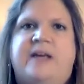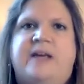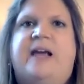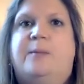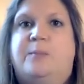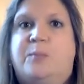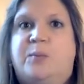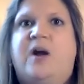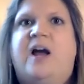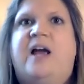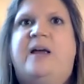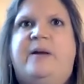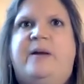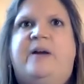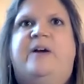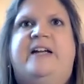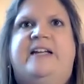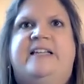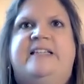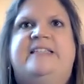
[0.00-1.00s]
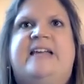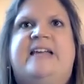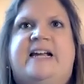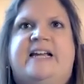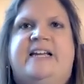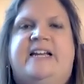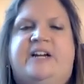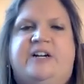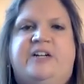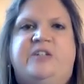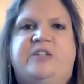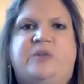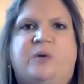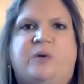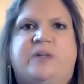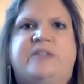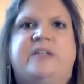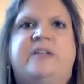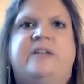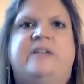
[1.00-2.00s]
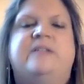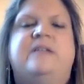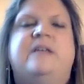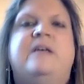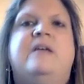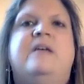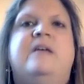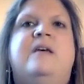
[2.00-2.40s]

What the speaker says: again, primary and secondary sources.